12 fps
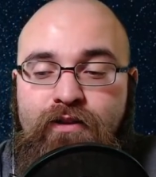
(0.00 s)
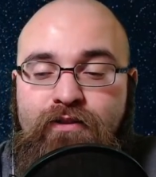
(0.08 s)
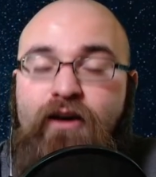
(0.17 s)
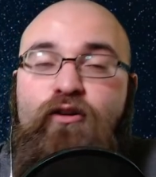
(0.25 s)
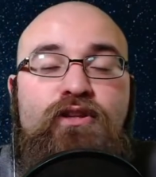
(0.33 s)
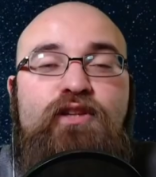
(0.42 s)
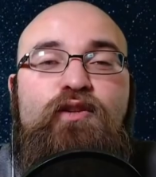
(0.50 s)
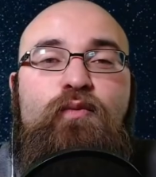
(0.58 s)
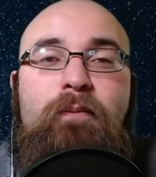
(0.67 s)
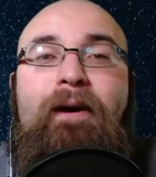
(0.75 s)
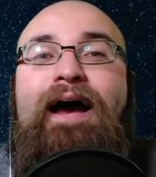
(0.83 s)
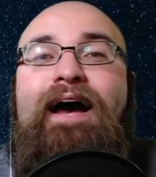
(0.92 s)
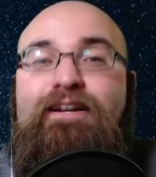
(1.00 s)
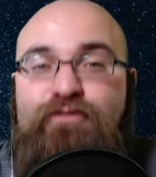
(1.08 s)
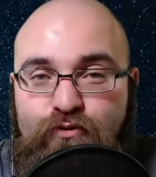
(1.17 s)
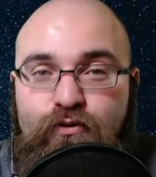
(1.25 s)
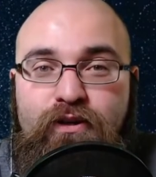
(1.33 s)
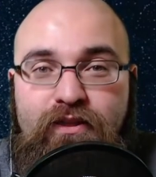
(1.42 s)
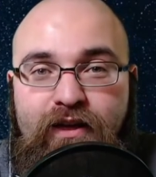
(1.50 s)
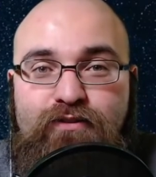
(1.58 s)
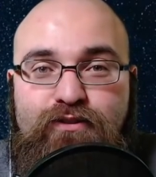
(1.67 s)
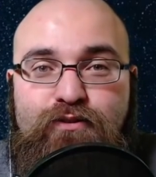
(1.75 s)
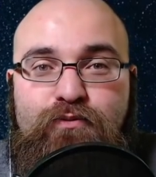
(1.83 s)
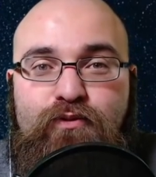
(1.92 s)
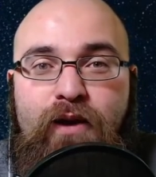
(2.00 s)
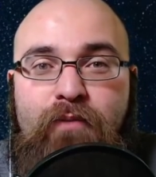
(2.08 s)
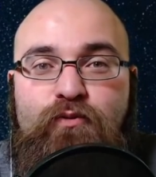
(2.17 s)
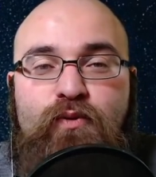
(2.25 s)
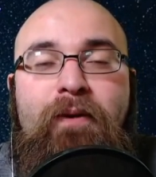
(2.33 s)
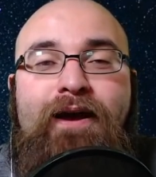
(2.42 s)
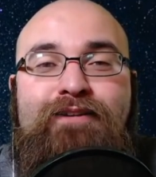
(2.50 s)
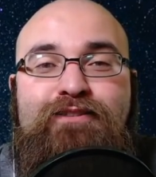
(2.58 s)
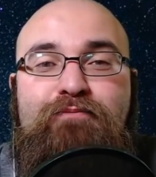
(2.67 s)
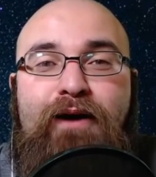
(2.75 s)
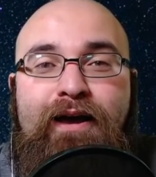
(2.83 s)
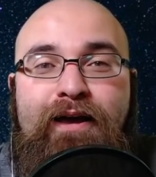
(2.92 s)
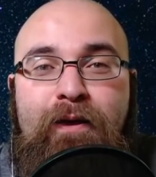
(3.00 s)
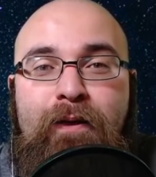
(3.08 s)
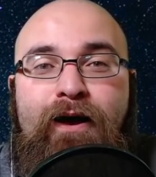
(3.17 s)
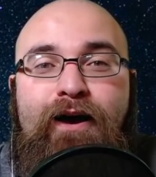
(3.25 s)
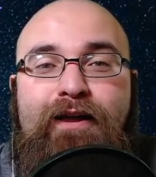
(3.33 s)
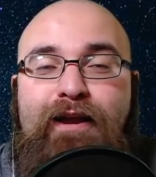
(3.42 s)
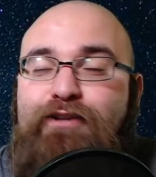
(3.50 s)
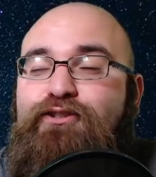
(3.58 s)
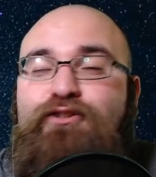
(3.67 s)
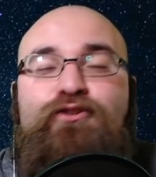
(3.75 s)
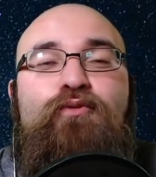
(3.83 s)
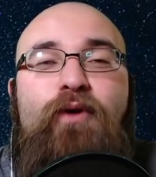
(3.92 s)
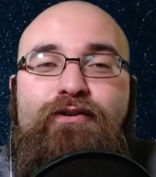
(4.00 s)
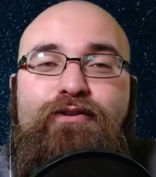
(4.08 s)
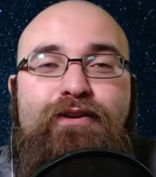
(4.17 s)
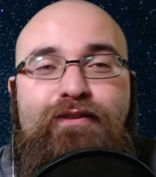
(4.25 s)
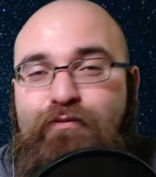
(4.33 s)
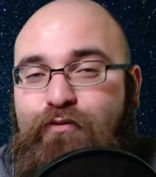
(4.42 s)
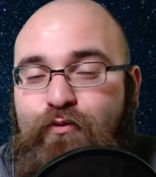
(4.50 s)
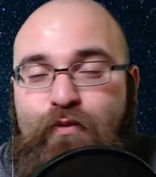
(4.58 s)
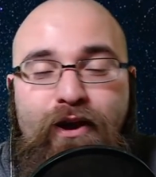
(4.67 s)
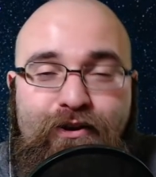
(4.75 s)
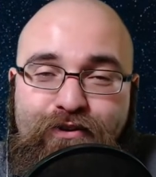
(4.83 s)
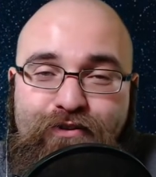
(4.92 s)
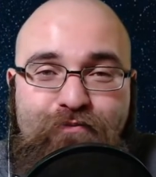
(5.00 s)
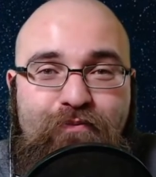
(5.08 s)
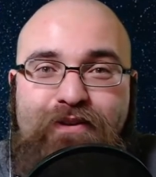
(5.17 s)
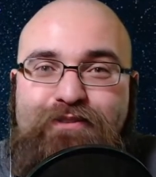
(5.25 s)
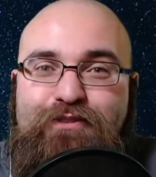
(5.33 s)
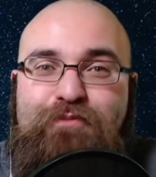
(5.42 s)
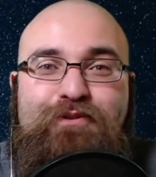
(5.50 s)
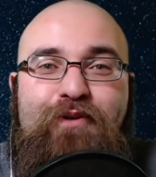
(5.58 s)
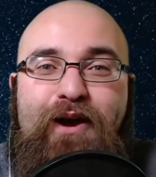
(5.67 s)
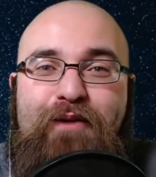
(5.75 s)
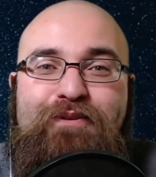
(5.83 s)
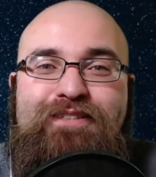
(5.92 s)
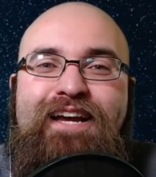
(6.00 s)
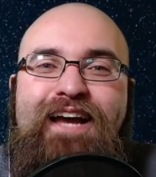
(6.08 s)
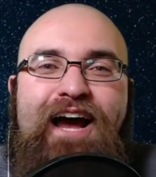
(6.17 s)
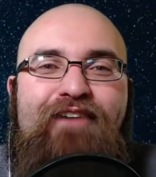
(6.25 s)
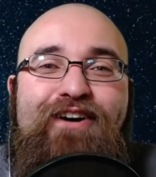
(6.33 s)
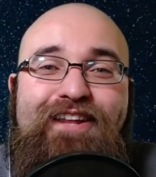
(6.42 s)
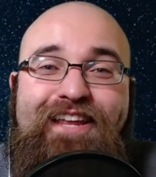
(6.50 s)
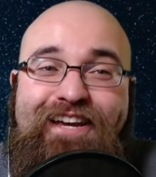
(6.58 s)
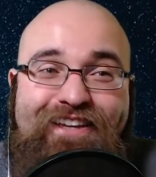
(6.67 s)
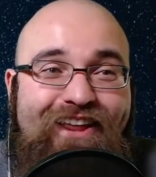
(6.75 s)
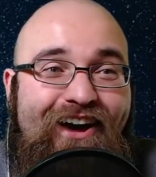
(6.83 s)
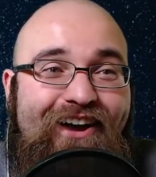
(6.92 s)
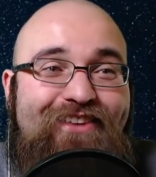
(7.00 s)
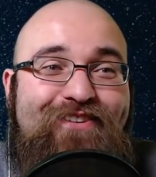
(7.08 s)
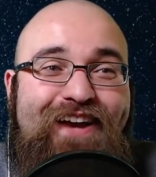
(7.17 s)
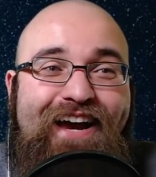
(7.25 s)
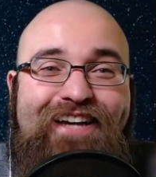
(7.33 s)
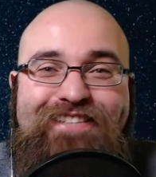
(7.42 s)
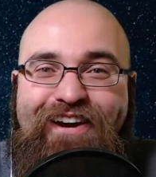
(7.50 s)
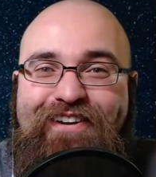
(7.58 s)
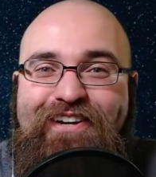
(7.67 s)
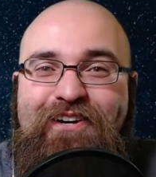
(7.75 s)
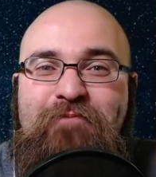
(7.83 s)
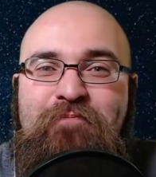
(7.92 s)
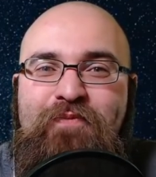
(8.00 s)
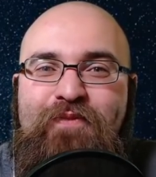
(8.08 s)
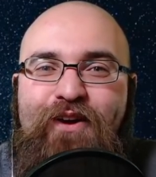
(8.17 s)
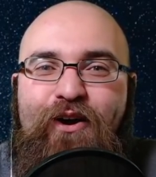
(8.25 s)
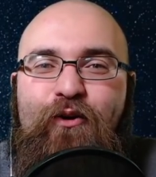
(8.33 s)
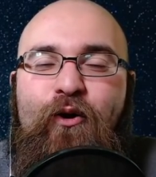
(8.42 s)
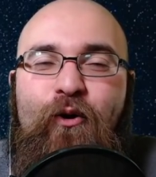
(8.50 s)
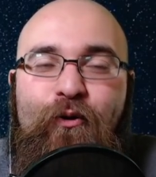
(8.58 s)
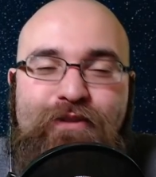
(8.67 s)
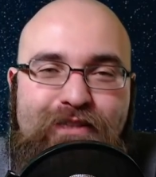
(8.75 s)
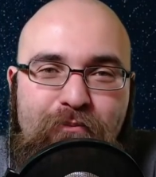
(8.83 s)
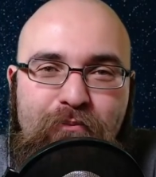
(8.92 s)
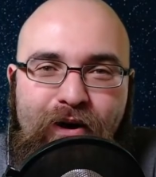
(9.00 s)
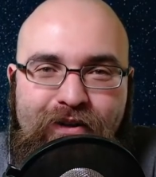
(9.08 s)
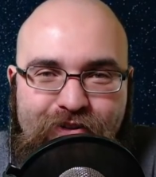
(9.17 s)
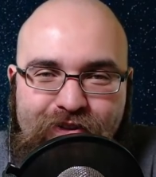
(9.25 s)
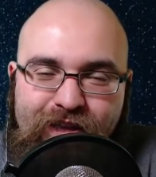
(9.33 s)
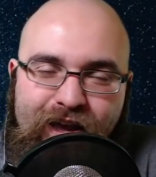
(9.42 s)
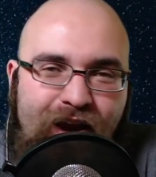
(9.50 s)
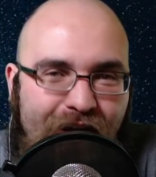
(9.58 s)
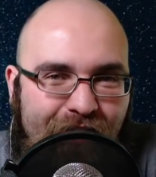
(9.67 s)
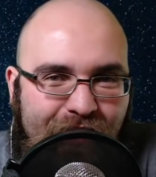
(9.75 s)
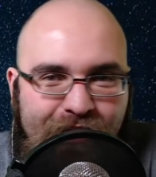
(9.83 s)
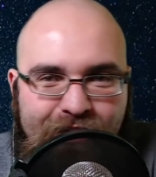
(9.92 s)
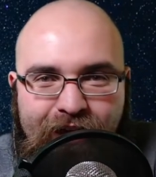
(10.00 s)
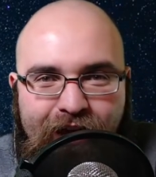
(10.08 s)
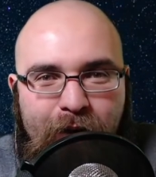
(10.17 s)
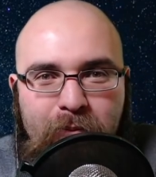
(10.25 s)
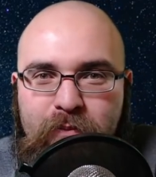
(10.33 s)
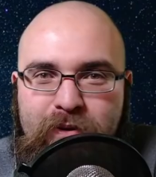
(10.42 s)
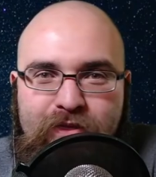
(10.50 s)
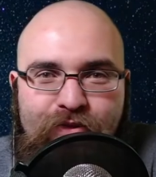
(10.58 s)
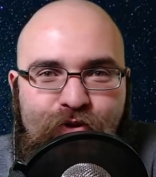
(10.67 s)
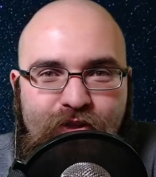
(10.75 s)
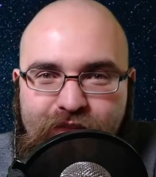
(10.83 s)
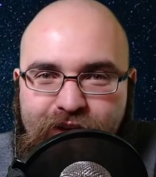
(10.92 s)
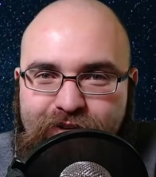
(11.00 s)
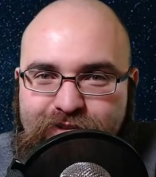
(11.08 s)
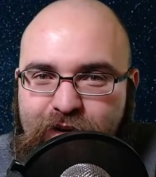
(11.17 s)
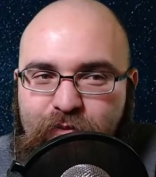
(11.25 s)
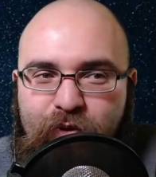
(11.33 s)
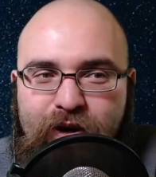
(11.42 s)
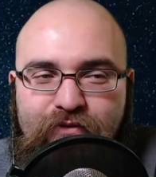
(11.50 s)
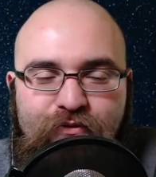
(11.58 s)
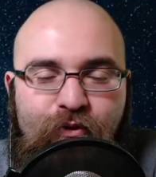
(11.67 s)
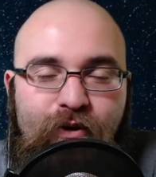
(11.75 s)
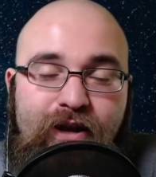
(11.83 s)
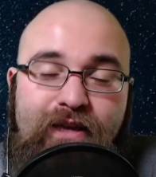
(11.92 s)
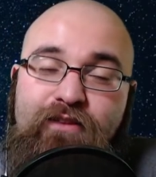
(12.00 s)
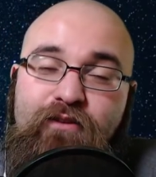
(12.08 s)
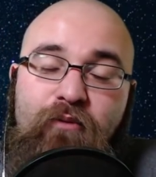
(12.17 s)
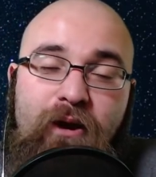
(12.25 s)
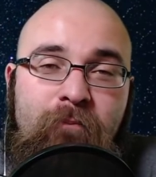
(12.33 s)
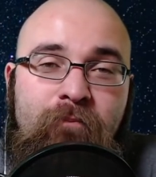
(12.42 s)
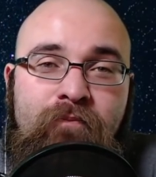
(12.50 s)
Not only do we pass 30,000 subscribers, we passed it by an extra 300 subscribers. I felt like a lot of you guys out here are holding the button. You're like, all right, I'm going to be 30,000. I'm waiting for it. Either way,